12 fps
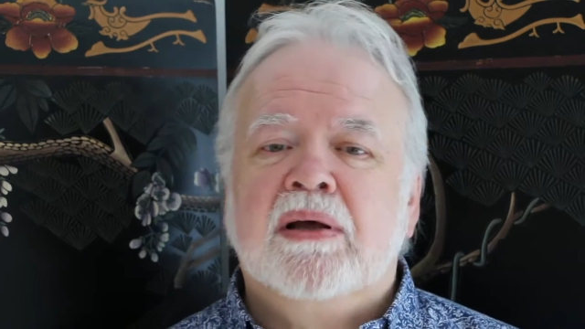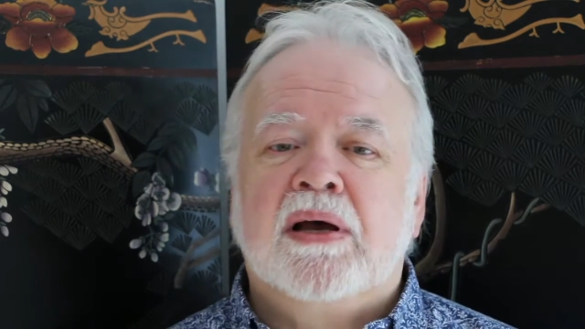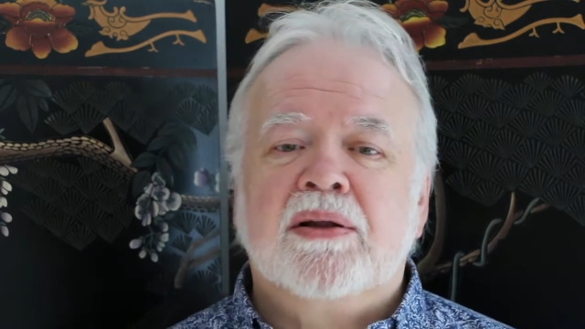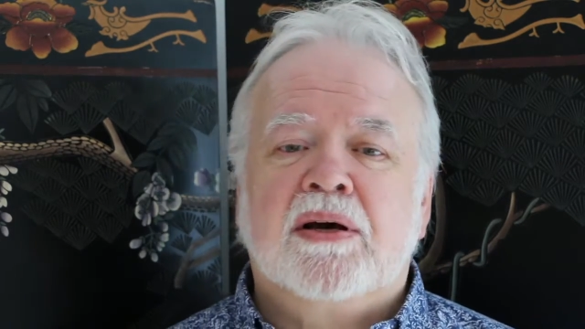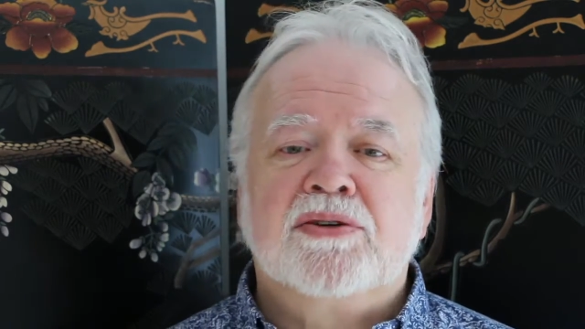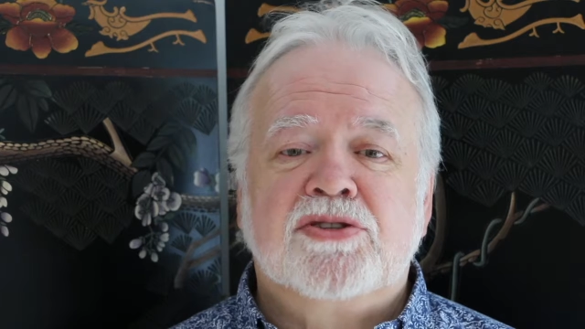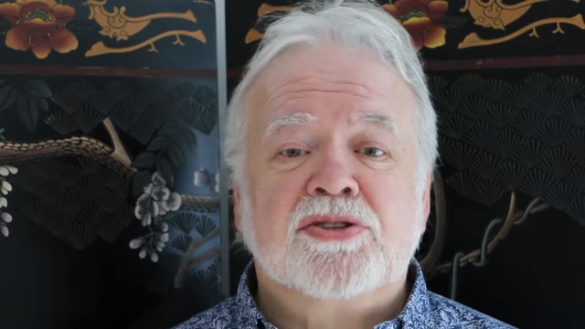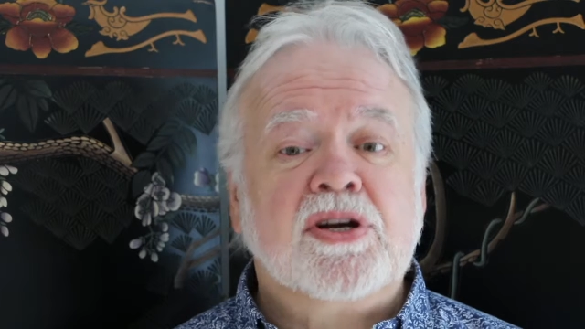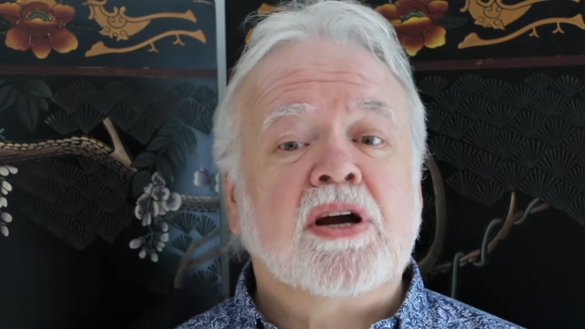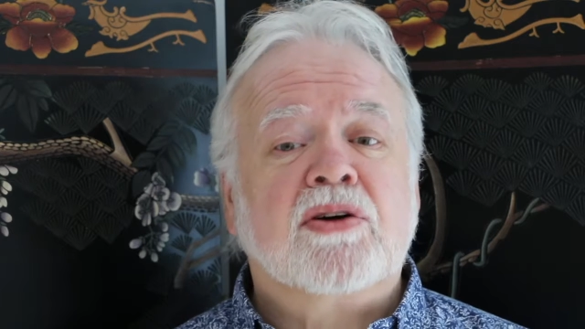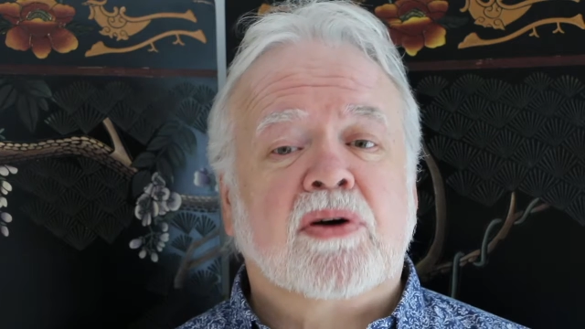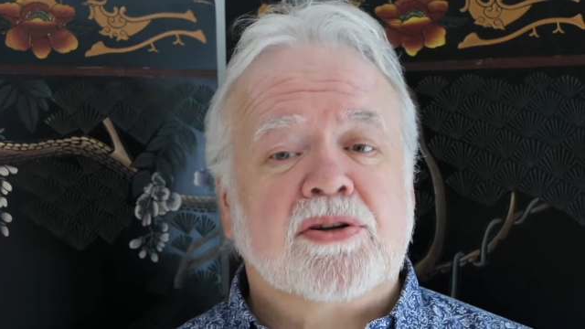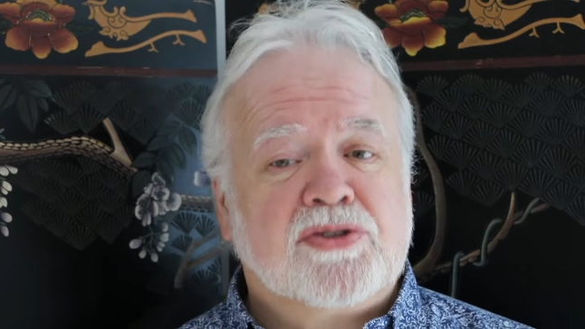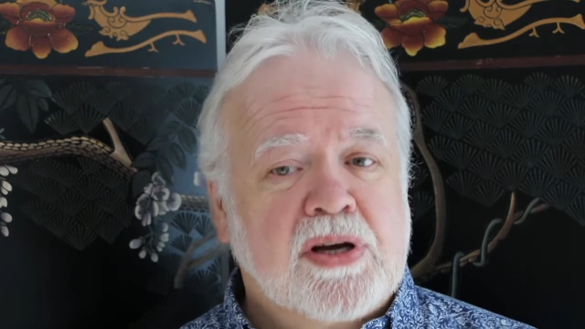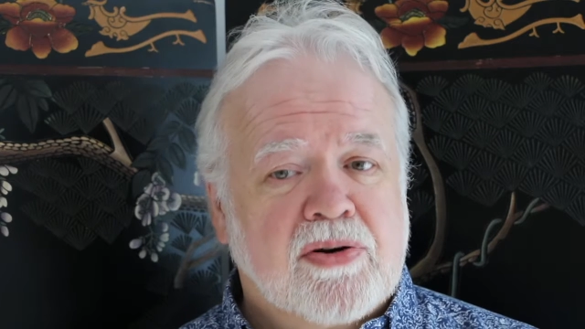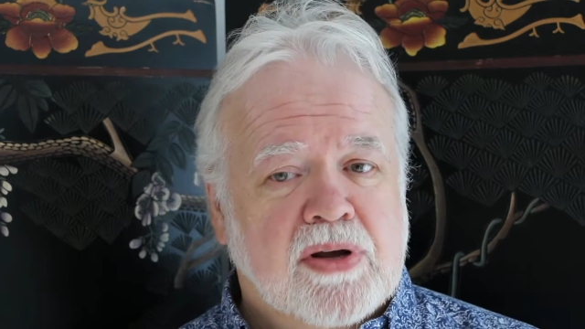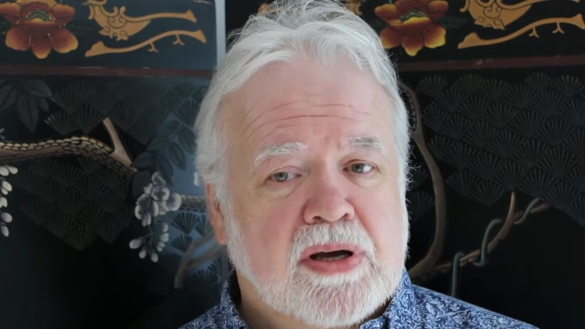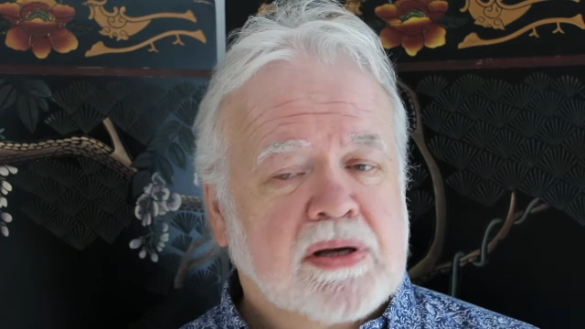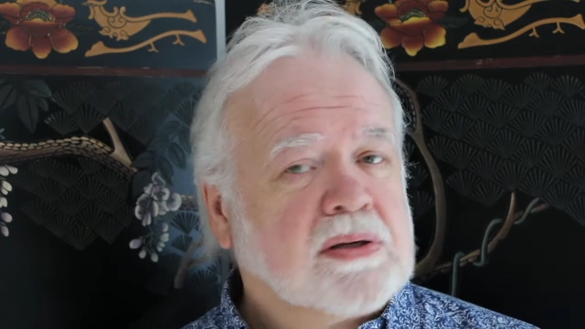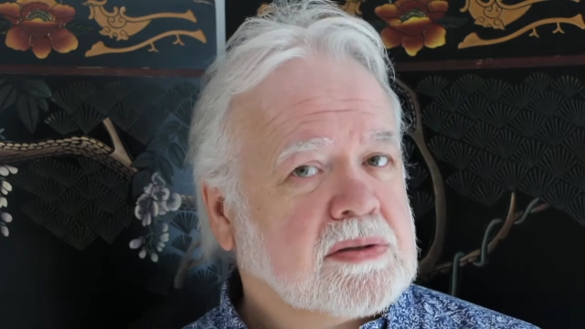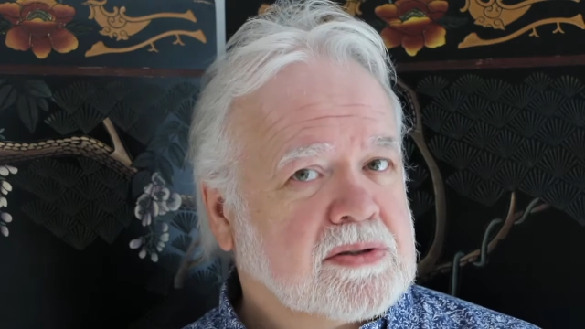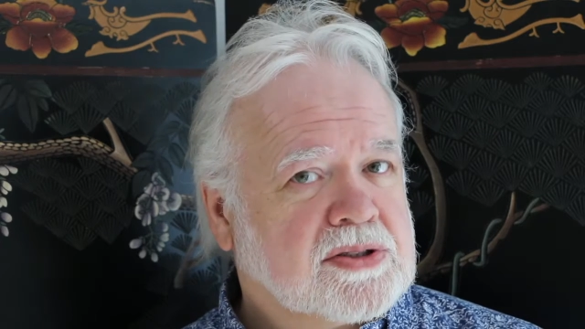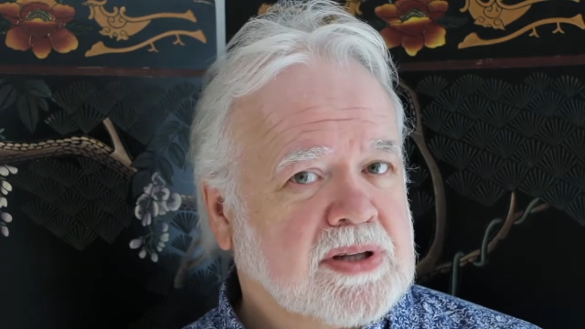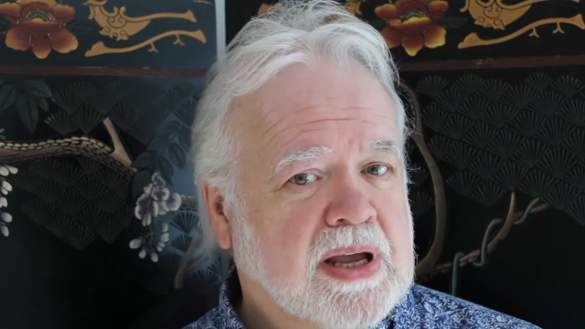and our judging criteria
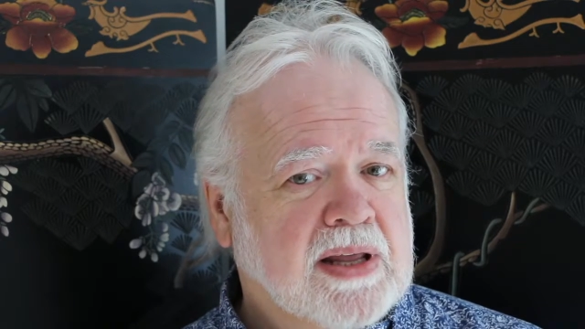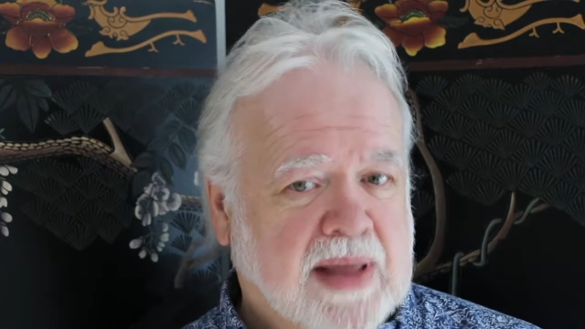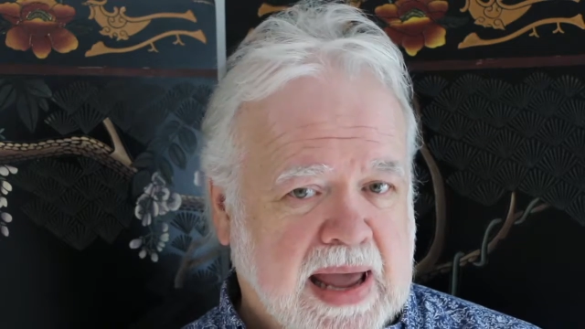state